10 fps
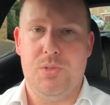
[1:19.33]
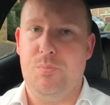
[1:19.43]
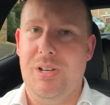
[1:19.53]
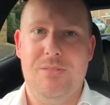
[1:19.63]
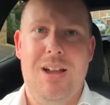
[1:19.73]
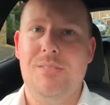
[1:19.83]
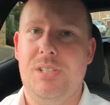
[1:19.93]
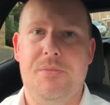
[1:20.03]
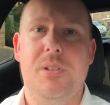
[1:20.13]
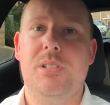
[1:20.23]
spread around
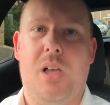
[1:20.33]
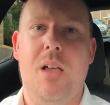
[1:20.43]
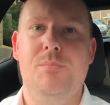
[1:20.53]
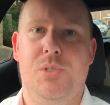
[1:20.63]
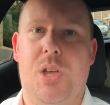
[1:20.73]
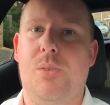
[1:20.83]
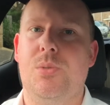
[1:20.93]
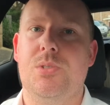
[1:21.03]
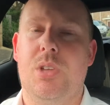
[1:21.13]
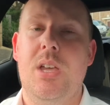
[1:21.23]
different time
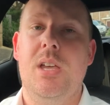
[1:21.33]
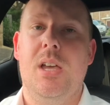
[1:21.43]
zones,